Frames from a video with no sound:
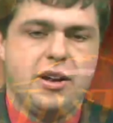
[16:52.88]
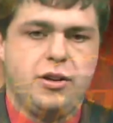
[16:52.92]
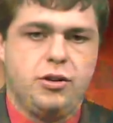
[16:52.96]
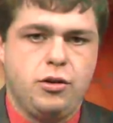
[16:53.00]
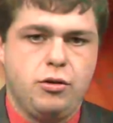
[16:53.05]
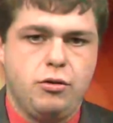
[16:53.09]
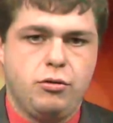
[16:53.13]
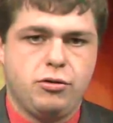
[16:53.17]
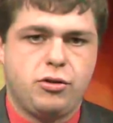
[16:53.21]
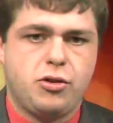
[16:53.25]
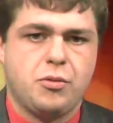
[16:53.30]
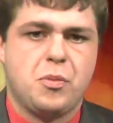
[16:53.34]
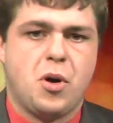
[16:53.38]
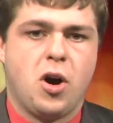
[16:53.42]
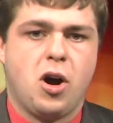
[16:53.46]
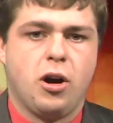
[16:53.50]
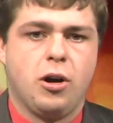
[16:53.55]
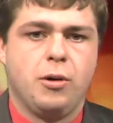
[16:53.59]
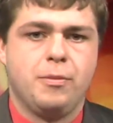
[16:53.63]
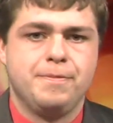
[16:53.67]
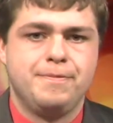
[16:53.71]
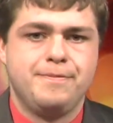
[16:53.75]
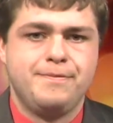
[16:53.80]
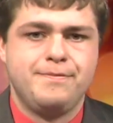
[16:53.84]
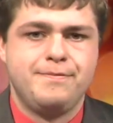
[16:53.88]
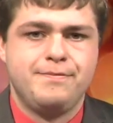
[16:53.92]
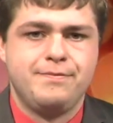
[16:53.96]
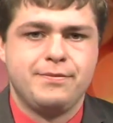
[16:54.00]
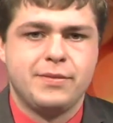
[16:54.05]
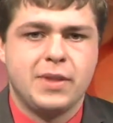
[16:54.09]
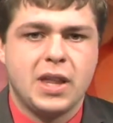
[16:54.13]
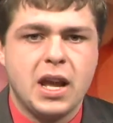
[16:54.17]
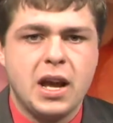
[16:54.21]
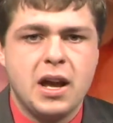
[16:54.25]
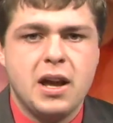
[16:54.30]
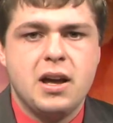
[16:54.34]
at noon tomorrow.
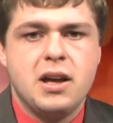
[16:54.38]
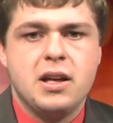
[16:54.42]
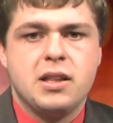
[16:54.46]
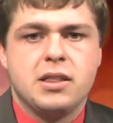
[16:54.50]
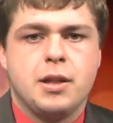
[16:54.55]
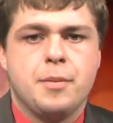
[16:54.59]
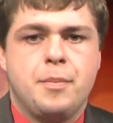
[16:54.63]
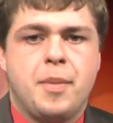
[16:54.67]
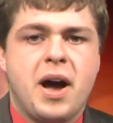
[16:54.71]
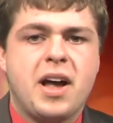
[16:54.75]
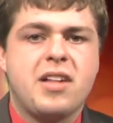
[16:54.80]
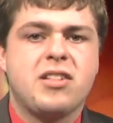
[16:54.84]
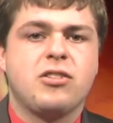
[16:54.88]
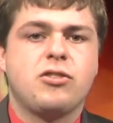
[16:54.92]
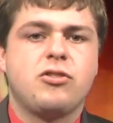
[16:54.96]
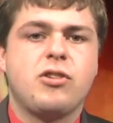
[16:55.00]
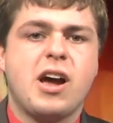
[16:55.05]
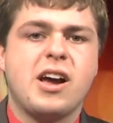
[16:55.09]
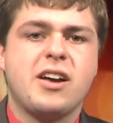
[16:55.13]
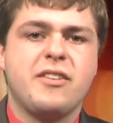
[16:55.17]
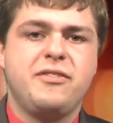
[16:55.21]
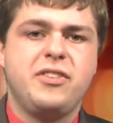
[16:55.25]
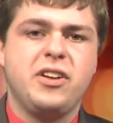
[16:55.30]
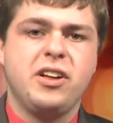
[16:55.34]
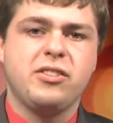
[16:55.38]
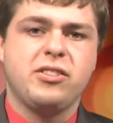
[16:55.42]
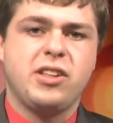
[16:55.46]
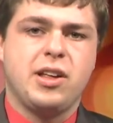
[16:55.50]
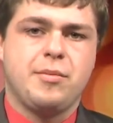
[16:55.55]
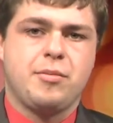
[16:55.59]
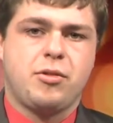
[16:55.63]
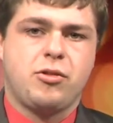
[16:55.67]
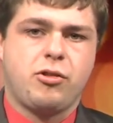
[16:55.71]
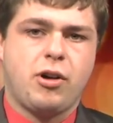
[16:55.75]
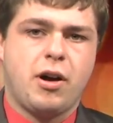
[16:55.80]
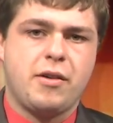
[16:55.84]
The Bison track and field
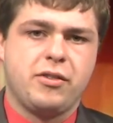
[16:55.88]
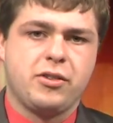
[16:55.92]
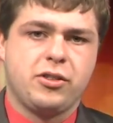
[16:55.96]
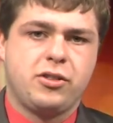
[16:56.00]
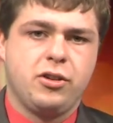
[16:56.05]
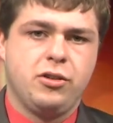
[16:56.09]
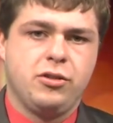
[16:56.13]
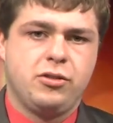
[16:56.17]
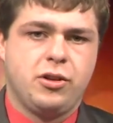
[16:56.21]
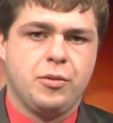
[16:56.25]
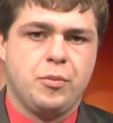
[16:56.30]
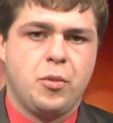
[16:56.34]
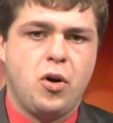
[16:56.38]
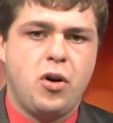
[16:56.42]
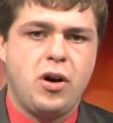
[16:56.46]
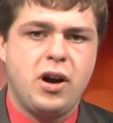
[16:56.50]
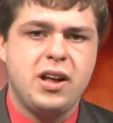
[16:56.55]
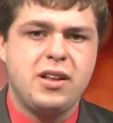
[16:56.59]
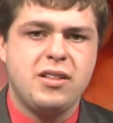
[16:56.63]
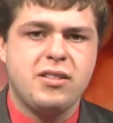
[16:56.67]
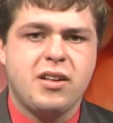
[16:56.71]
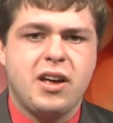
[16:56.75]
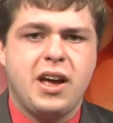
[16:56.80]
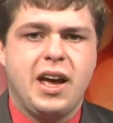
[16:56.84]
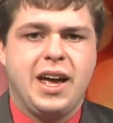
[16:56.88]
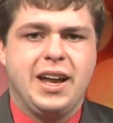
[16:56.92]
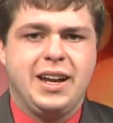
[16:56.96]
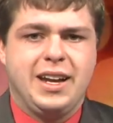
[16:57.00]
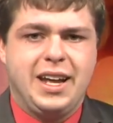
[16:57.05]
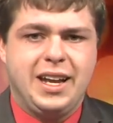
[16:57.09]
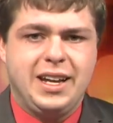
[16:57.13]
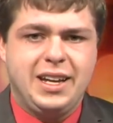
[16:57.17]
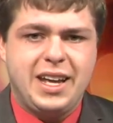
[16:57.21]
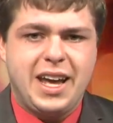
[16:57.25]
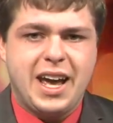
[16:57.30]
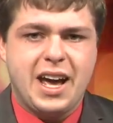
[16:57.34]
teams traveled to Des Moines
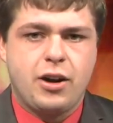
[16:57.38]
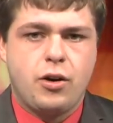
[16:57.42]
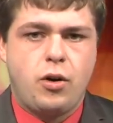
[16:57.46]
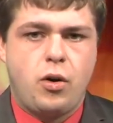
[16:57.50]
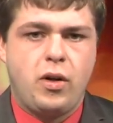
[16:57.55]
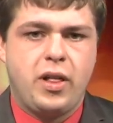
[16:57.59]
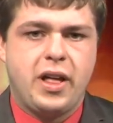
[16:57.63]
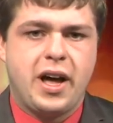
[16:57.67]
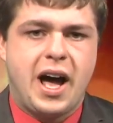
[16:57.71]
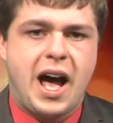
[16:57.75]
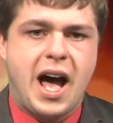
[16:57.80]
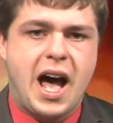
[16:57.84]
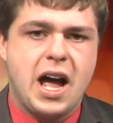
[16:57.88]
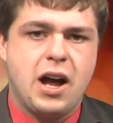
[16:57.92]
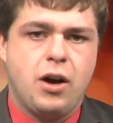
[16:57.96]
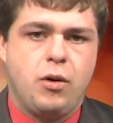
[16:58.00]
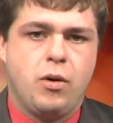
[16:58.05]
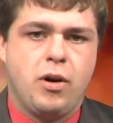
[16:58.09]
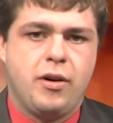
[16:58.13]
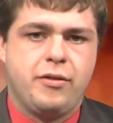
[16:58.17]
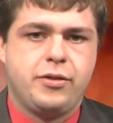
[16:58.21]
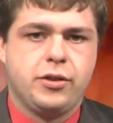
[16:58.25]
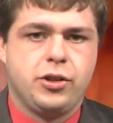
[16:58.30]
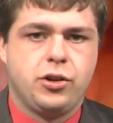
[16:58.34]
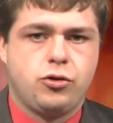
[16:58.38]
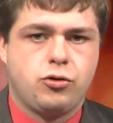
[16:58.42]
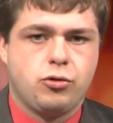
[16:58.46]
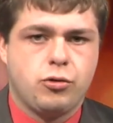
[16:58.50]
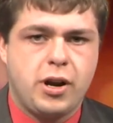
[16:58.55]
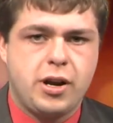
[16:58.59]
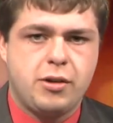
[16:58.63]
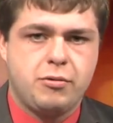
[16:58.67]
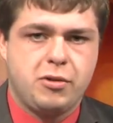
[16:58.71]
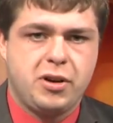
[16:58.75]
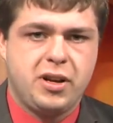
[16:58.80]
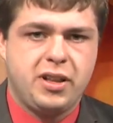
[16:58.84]
and Indianola, Iowa for the
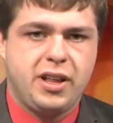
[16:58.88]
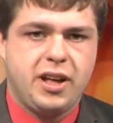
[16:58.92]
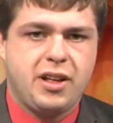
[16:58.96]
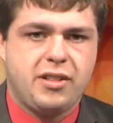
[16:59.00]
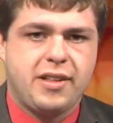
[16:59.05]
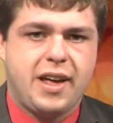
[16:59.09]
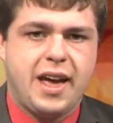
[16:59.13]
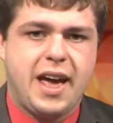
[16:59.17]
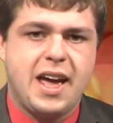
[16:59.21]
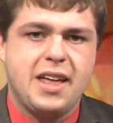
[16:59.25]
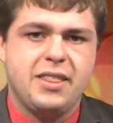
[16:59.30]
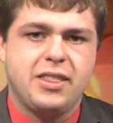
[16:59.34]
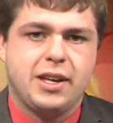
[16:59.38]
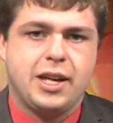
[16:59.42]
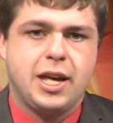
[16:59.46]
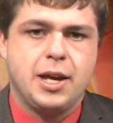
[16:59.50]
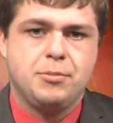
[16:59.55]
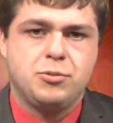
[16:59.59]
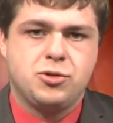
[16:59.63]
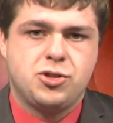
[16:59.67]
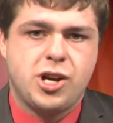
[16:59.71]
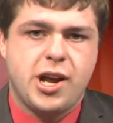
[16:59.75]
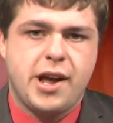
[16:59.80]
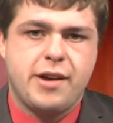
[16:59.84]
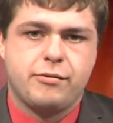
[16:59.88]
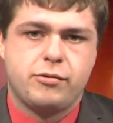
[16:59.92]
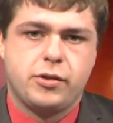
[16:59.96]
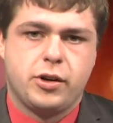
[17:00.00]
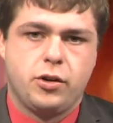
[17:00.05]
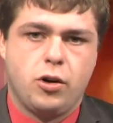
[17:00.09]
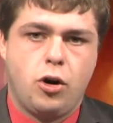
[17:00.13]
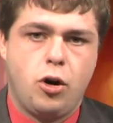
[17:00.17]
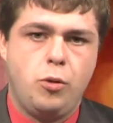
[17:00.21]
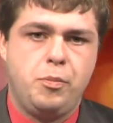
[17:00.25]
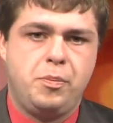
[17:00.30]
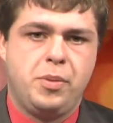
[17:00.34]
Drake Relays and the Kip
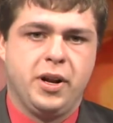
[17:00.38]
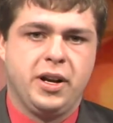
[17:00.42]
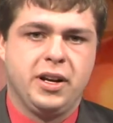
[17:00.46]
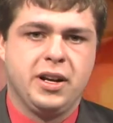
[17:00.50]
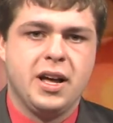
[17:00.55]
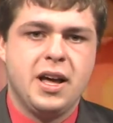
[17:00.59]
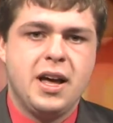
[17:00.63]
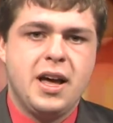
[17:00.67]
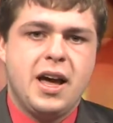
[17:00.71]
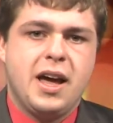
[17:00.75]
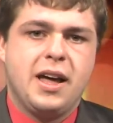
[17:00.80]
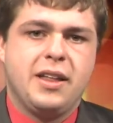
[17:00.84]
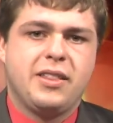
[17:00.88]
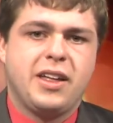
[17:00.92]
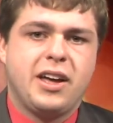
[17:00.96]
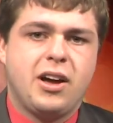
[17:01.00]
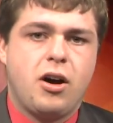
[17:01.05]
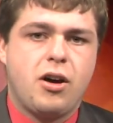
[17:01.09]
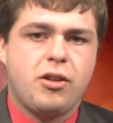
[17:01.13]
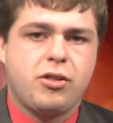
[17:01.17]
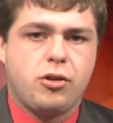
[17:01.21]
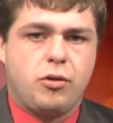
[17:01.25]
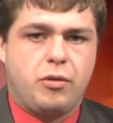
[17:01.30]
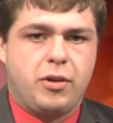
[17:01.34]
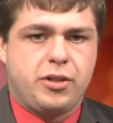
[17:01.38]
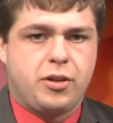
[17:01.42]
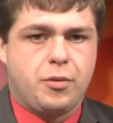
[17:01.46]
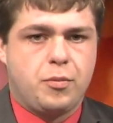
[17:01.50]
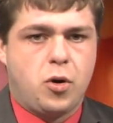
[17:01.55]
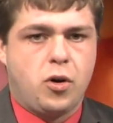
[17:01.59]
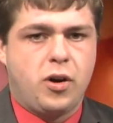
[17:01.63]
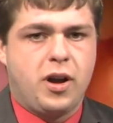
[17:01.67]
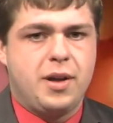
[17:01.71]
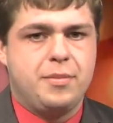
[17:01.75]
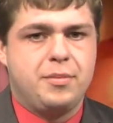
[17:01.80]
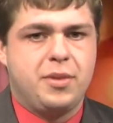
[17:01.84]
Janvrin Open, and they also went to
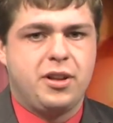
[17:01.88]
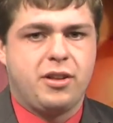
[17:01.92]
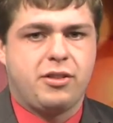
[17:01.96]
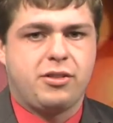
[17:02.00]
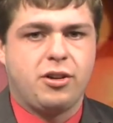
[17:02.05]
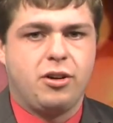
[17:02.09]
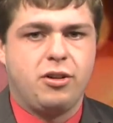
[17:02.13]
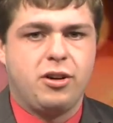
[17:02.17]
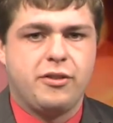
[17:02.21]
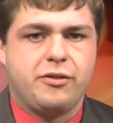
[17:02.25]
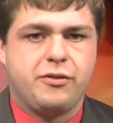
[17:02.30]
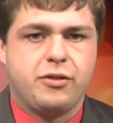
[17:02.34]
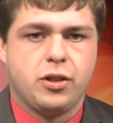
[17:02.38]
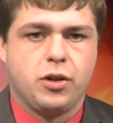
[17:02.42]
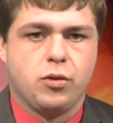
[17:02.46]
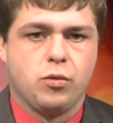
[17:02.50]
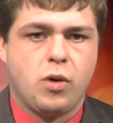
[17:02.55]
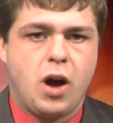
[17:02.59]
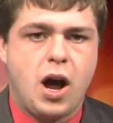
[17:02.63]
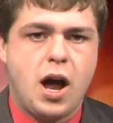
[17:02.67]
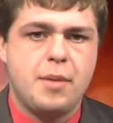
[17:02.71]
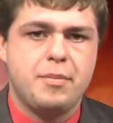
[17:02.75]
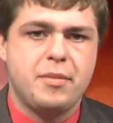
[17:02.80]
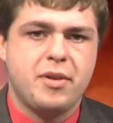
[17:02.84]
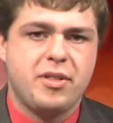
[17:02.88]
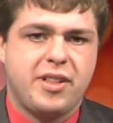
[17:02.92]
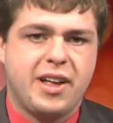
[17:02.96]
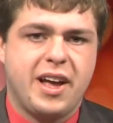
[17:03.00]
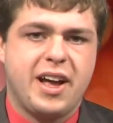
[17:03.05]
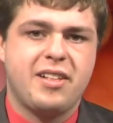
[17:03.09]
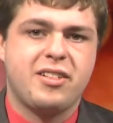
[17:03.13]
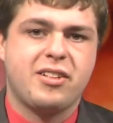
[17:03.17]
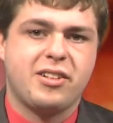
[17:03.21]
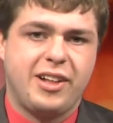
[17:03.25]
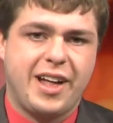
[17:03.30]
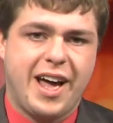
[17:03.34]
Moorhead, Minnesota for the Ron
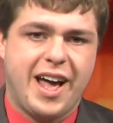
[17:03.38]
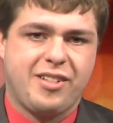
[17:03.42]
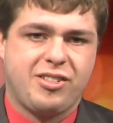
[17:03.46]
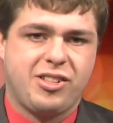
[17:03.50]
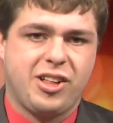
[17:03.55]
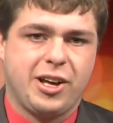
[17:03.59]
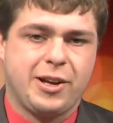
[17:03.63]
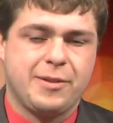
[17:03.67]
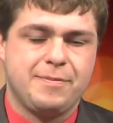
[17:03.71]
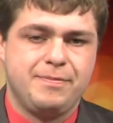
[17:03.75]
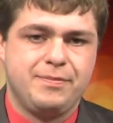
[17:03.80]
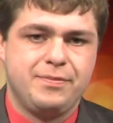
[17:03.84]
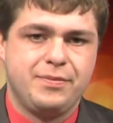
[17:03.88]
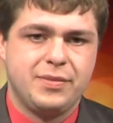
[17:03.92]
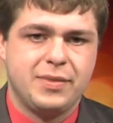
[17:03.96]
Mazanz Classic.